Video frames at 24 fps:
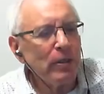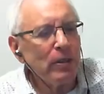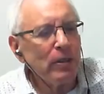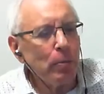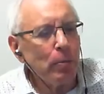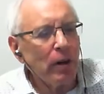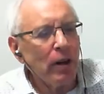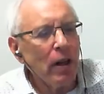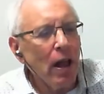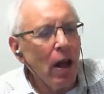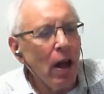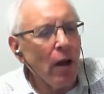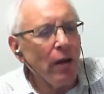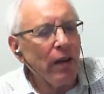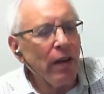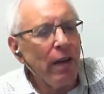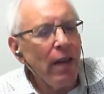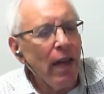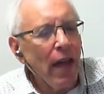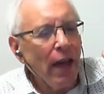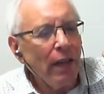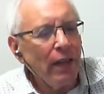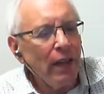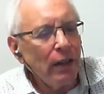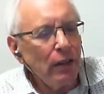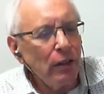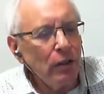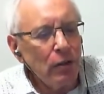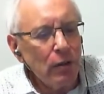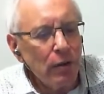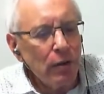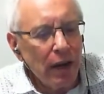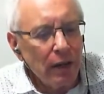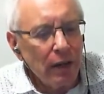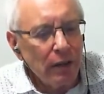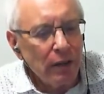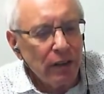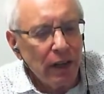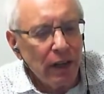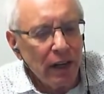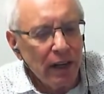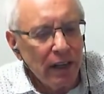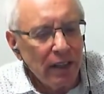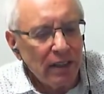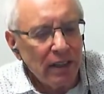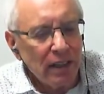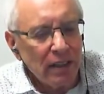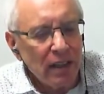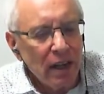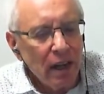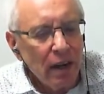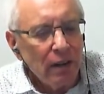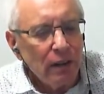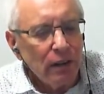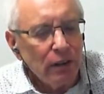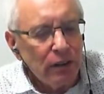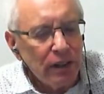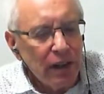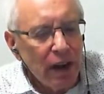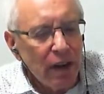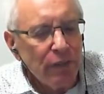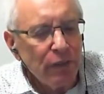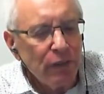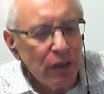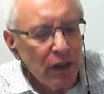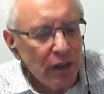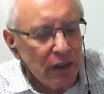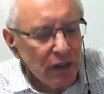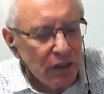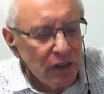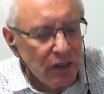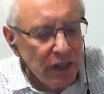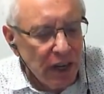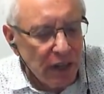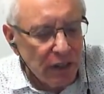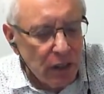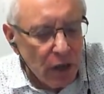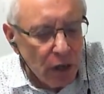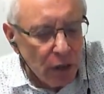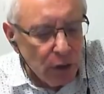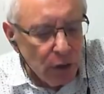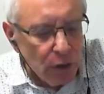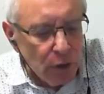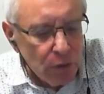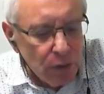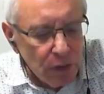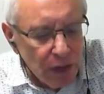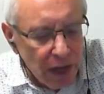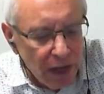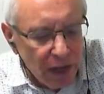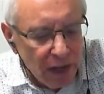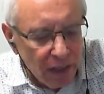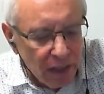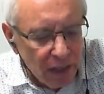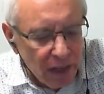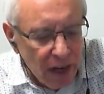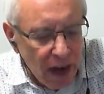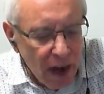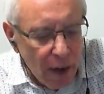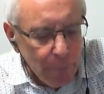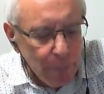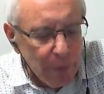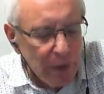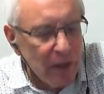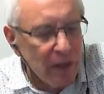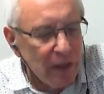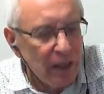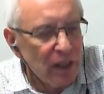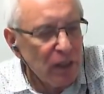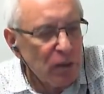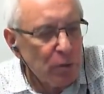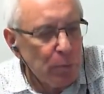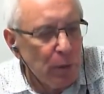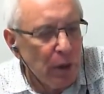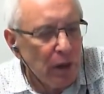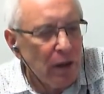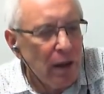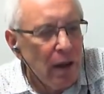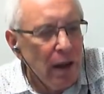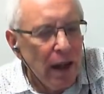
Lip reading: a book. Okay, and then you and he says, Jeff Tucker says you cannot copy this book.